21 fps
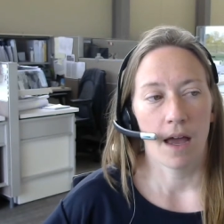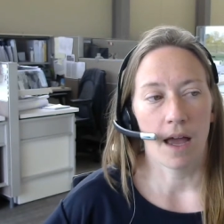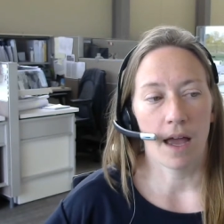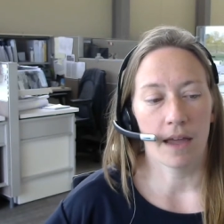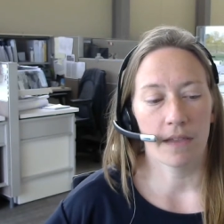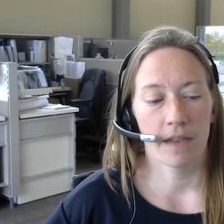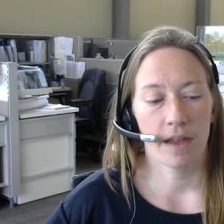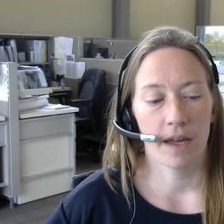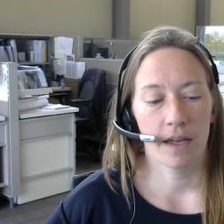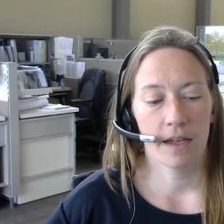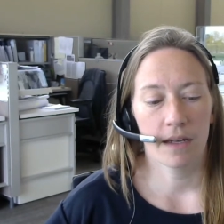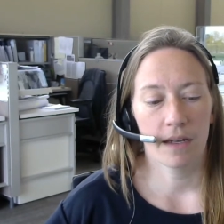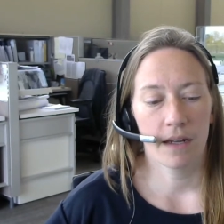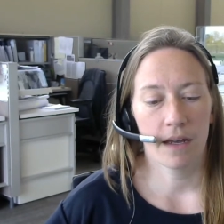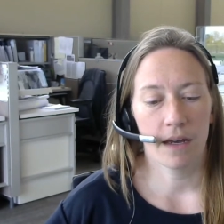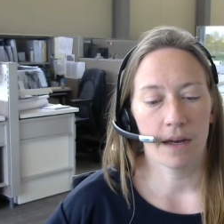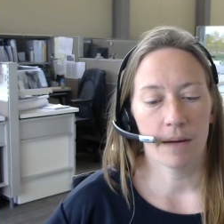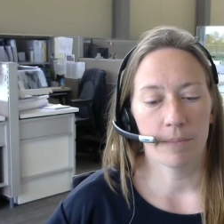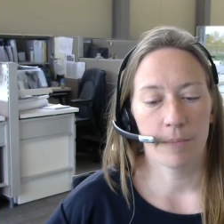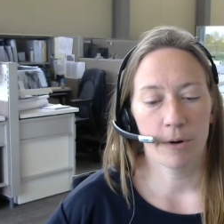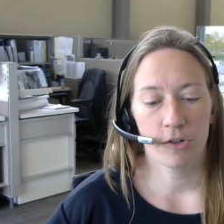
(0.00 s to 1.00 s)
And then
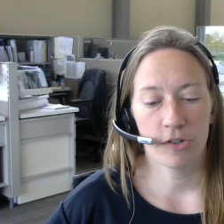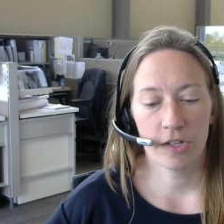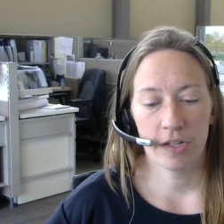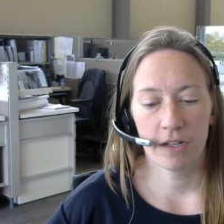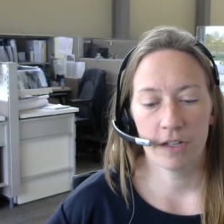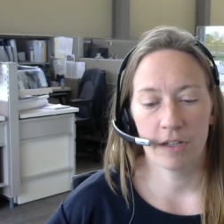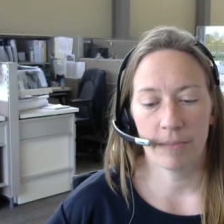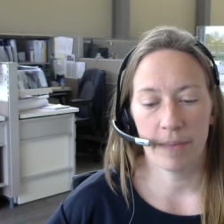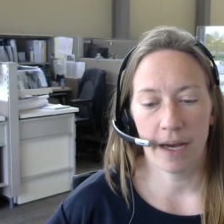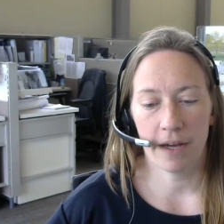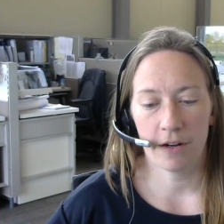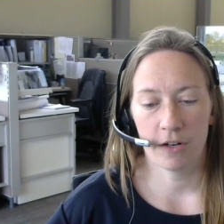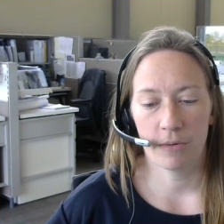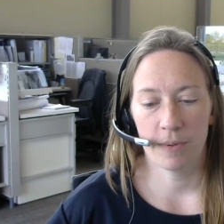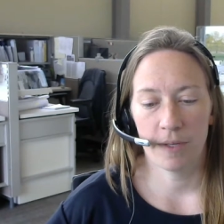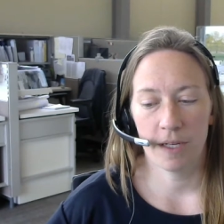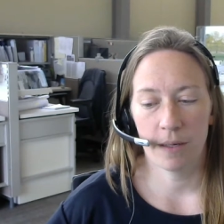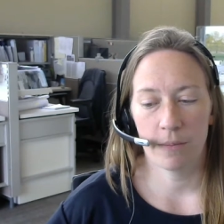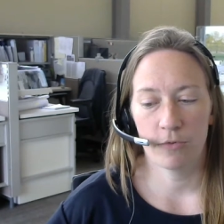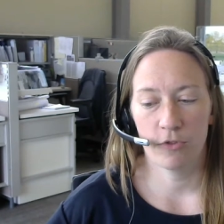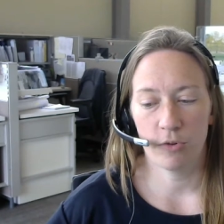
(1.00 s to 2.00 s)
particulate matter,
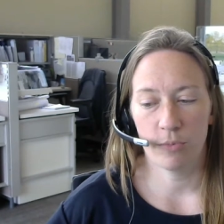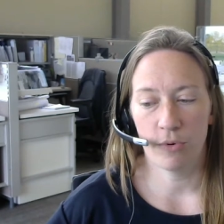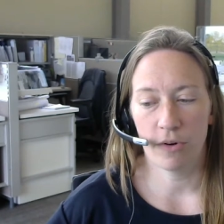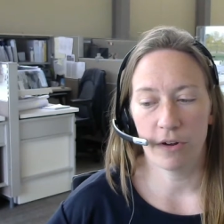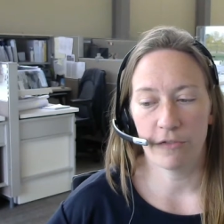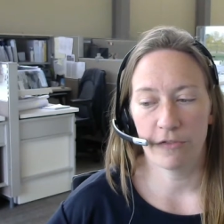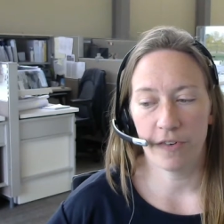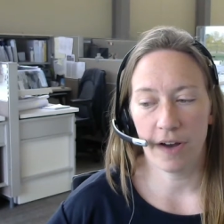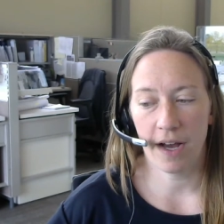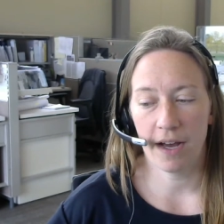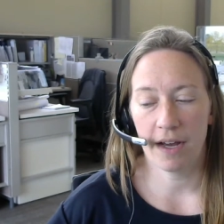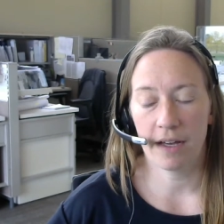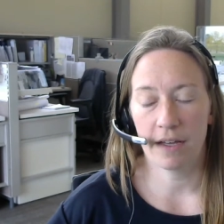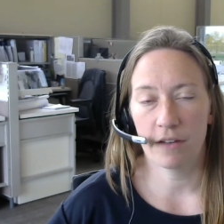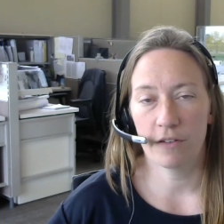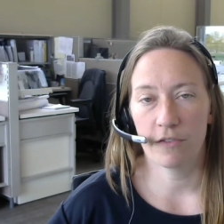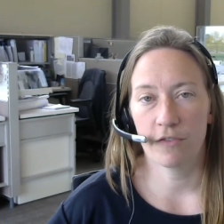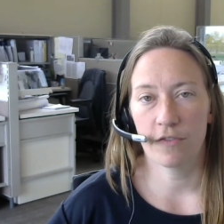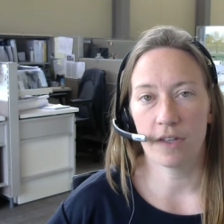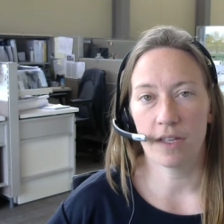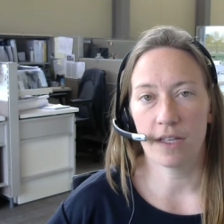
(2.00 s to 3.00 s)
PM
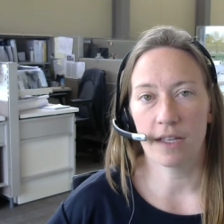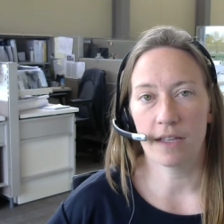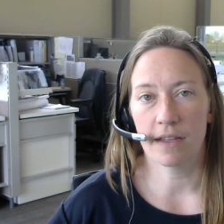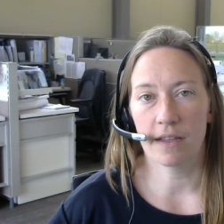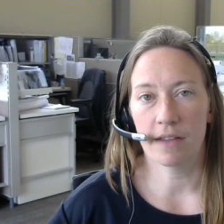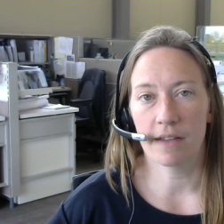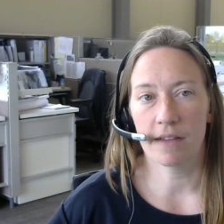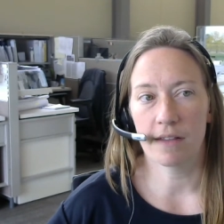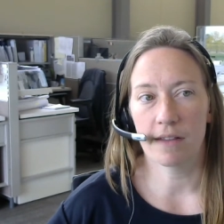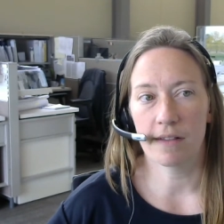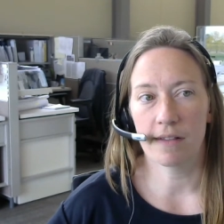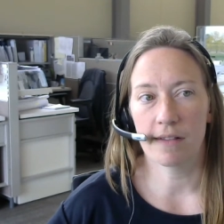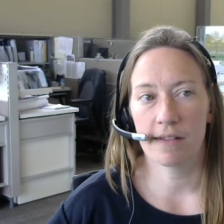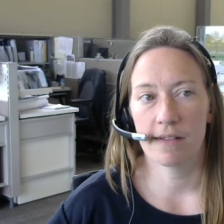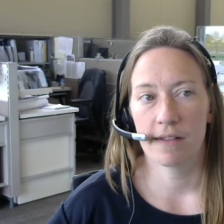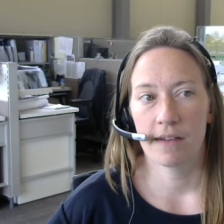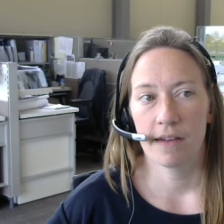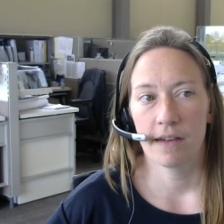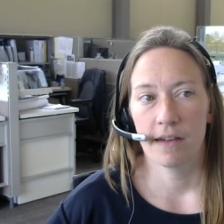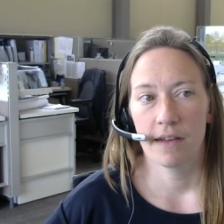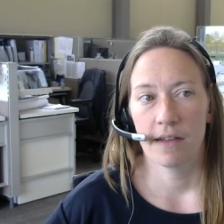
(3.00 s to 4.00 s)
2.5, is
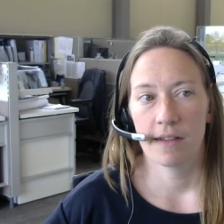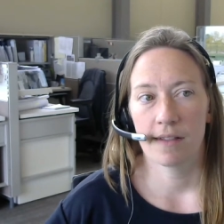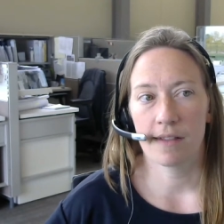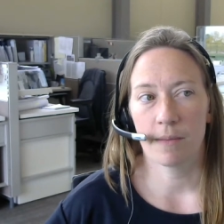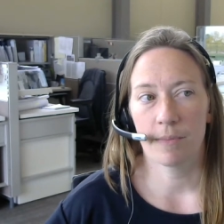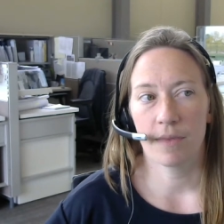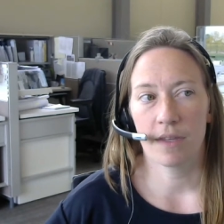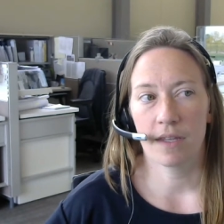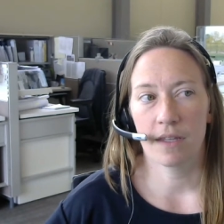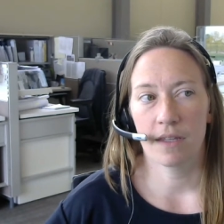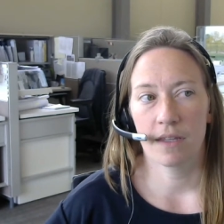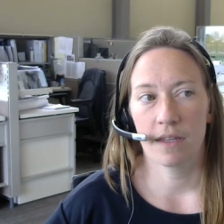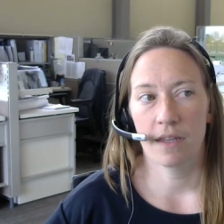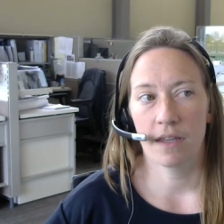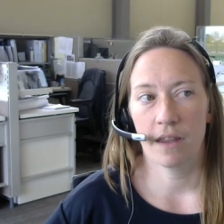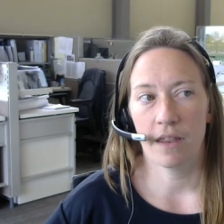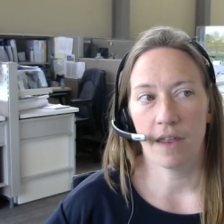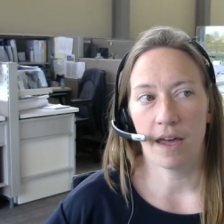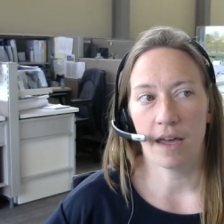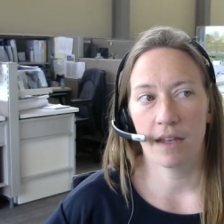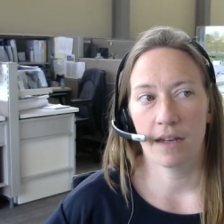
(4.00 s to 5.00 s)
something
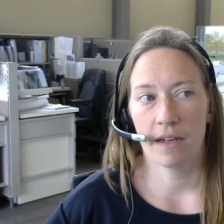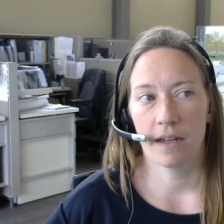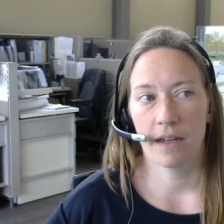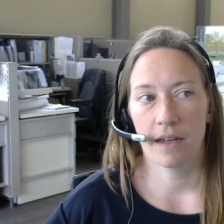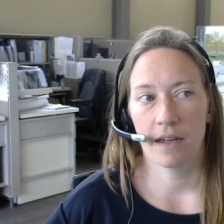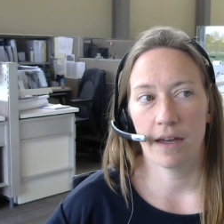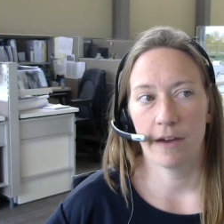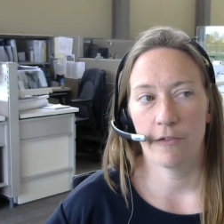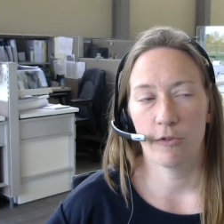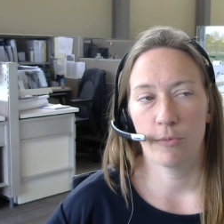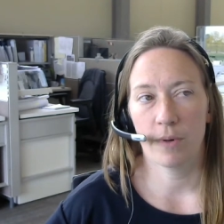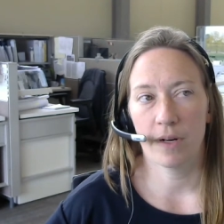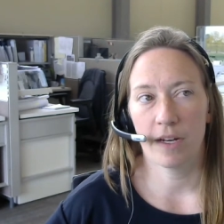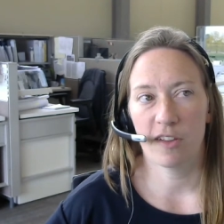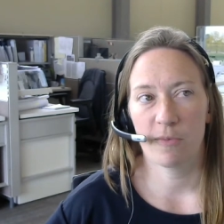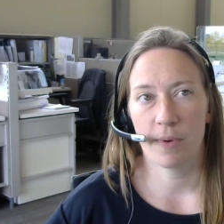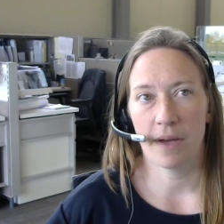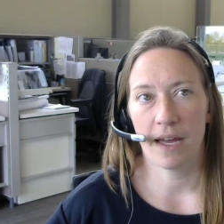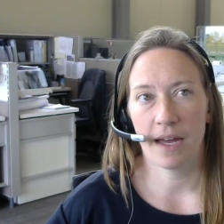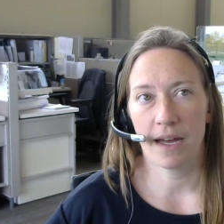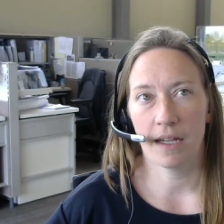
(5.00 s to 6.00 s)
that everybody's
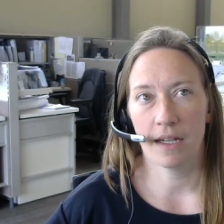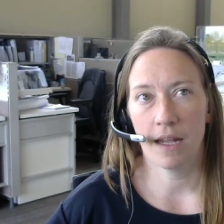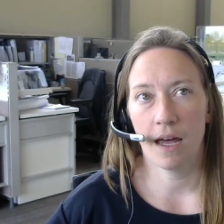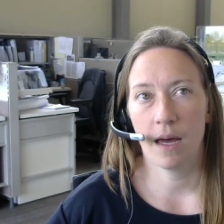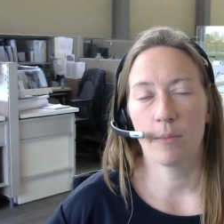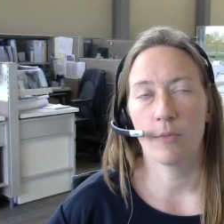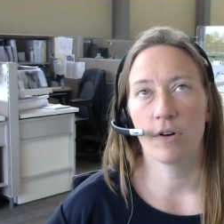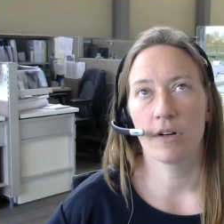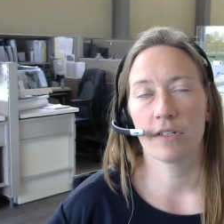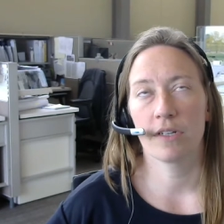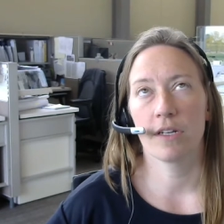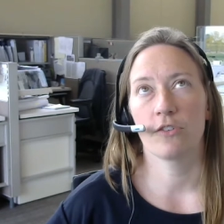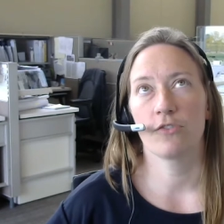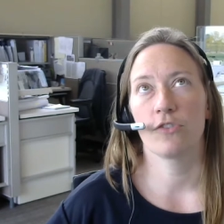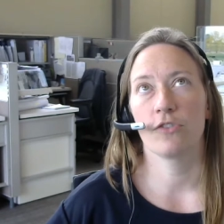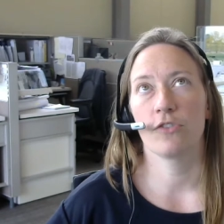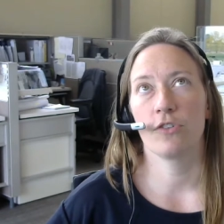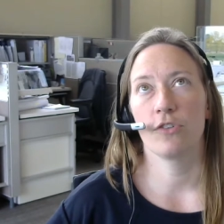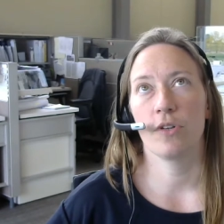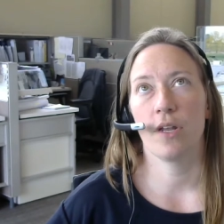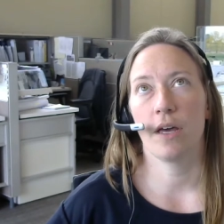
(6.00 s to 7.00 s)
paying a lot more
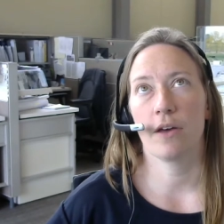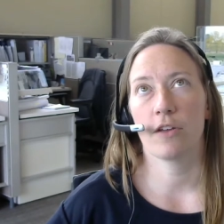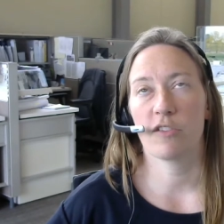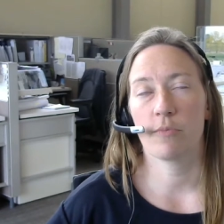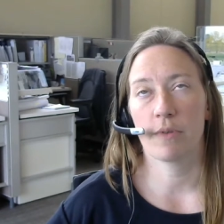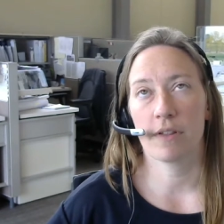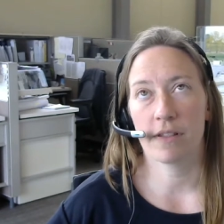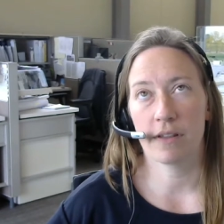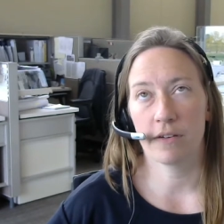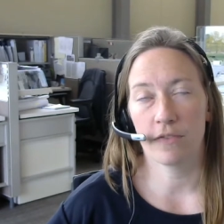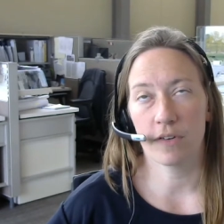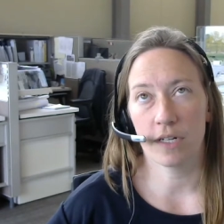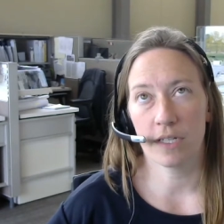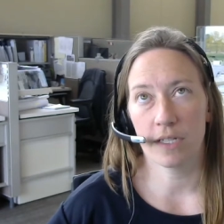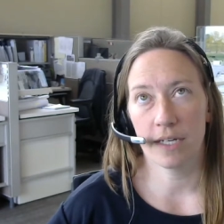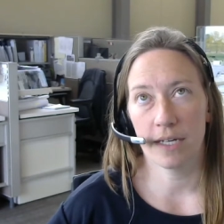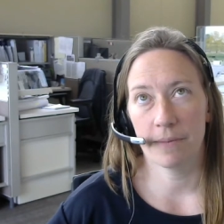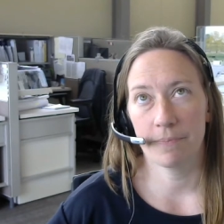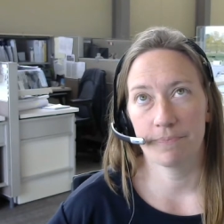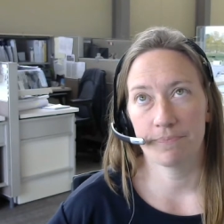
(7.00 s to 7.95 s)
attention to now specifically.